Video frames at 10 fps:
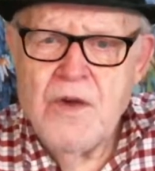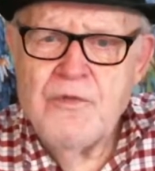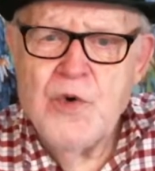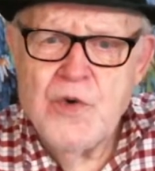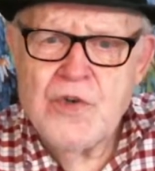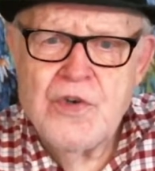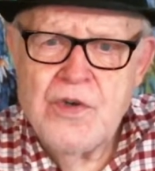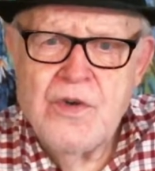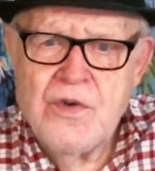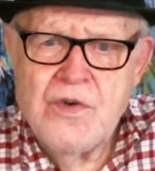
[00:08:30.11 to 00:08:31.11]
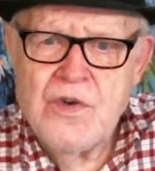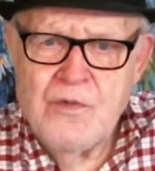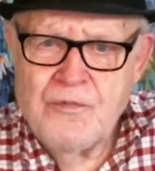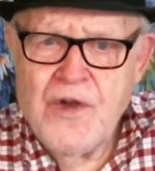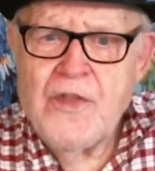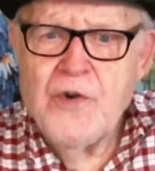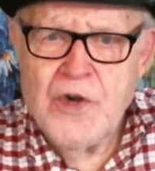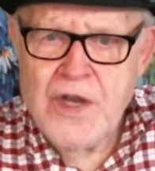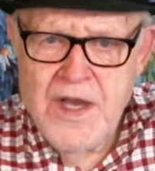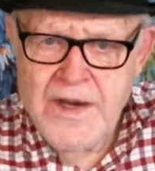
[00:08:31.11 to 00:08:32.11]
over to Father
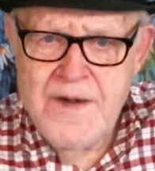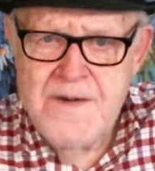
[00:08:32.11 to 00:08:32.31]
God,